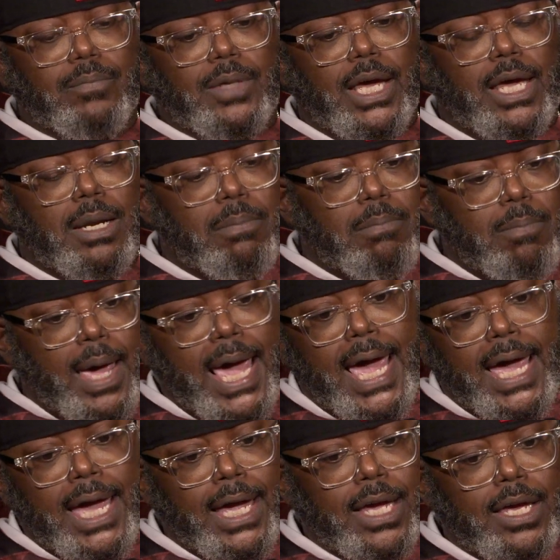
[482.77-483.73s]
in
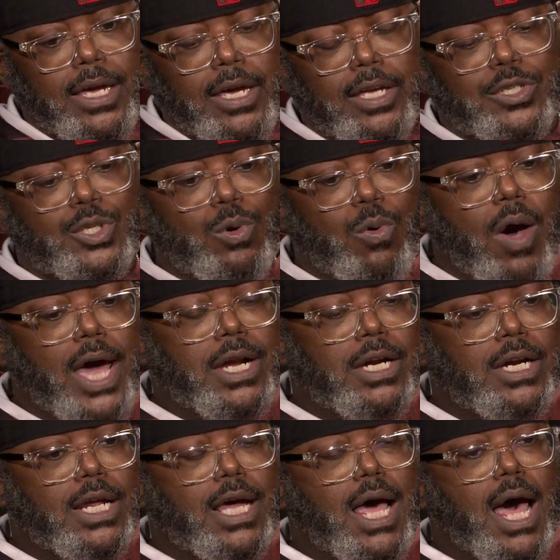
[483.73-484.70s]
May is quite
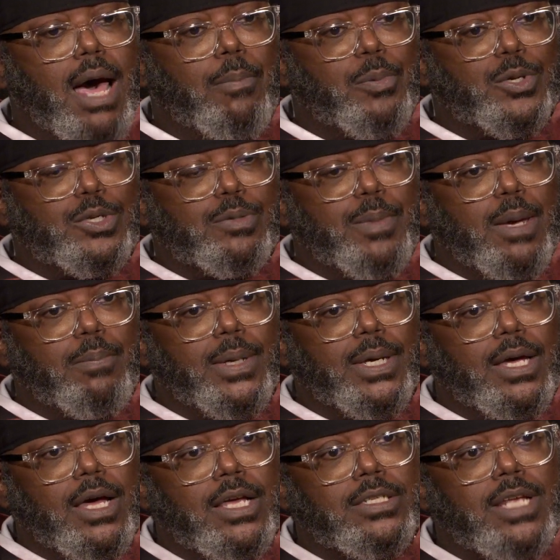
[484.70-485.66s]
an accomplishment
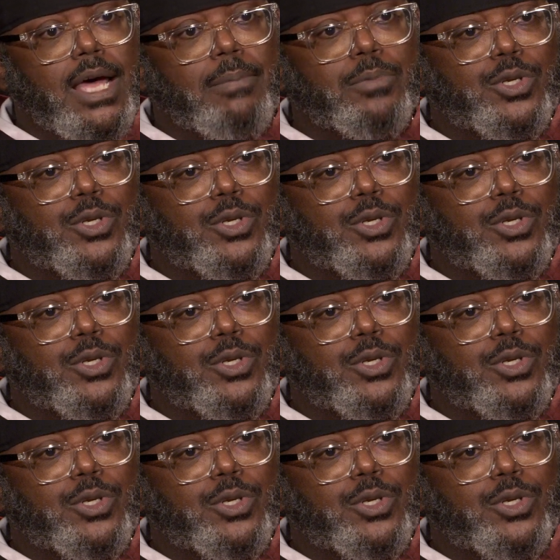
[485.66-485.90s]
because I'm